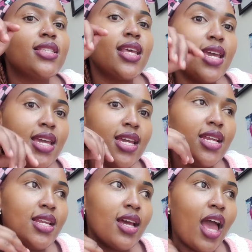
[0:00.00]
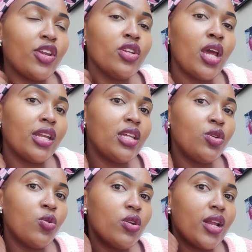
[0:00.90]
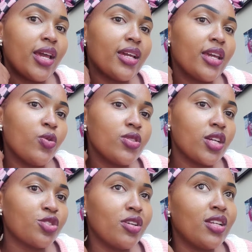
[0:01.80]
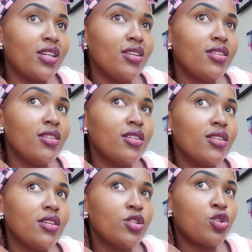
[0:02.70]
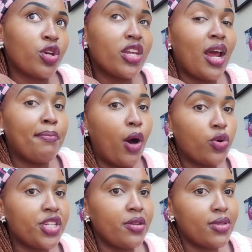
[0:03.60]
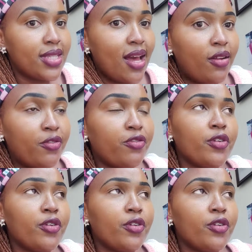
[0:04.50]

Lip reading: saying, I didn't know, like, he was actually talking about himself.